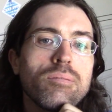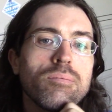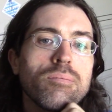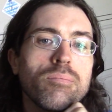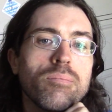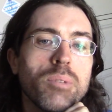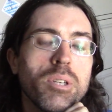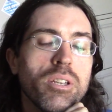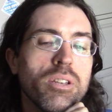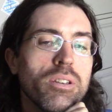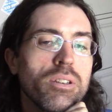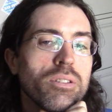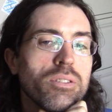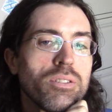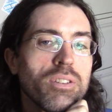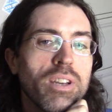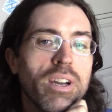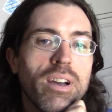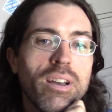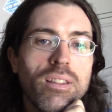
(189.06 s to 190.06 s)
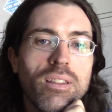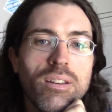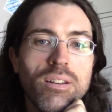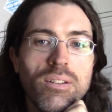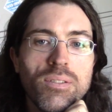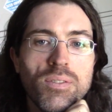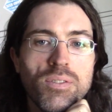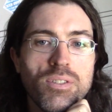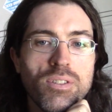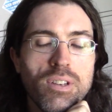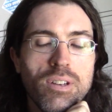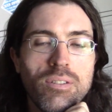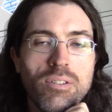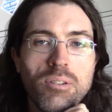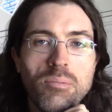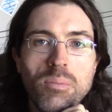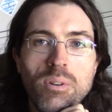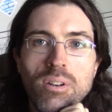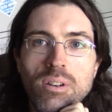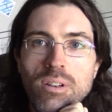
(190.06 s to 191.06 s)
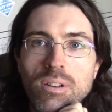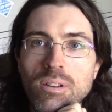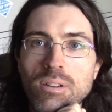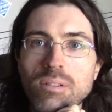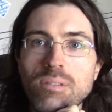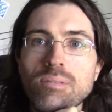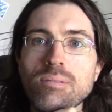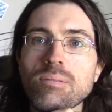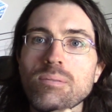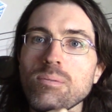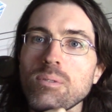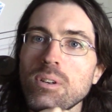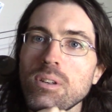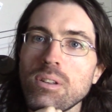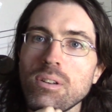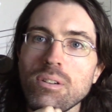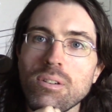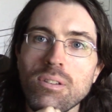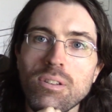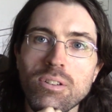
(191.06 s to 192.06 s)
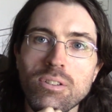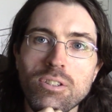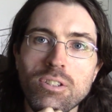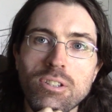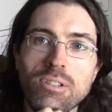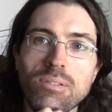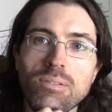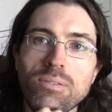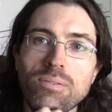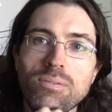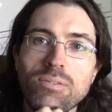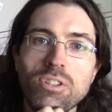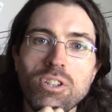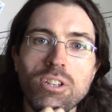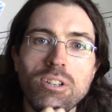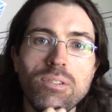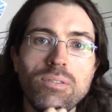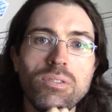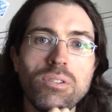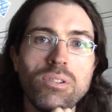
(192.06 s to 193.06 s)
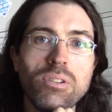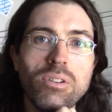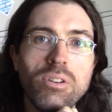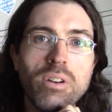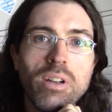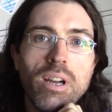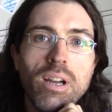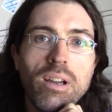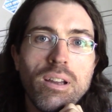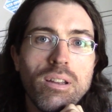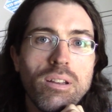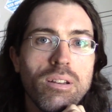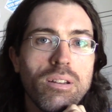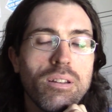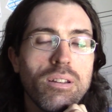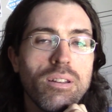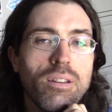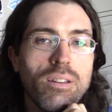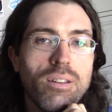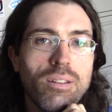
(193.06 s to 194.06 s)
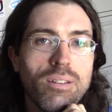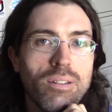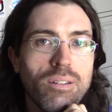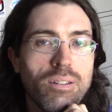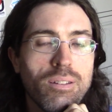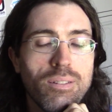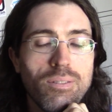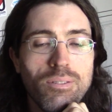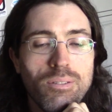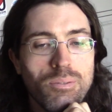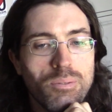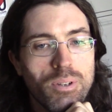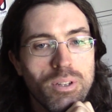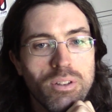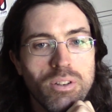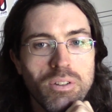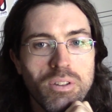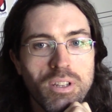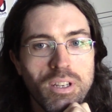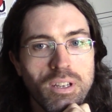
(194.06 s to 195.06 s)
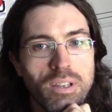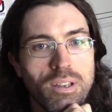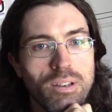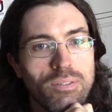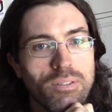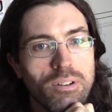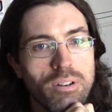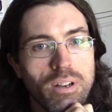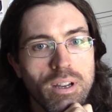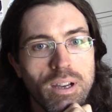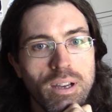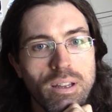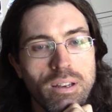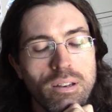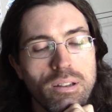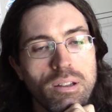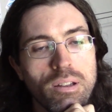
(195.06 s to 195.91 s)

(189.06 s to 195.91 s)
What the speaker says: because God loves everybody, whether they're cheerful or not, and even whether they give or not.